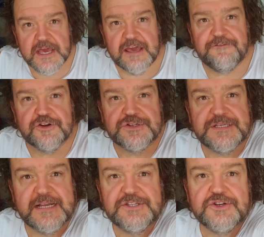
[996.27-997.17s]
If your
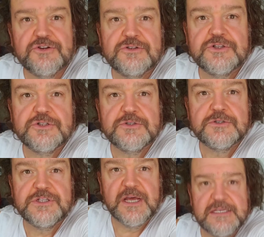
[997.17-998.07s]
sensor
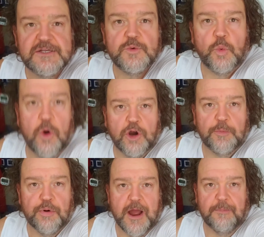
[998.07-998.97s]
doesn't work
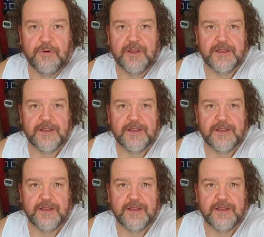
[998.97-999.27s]
properly,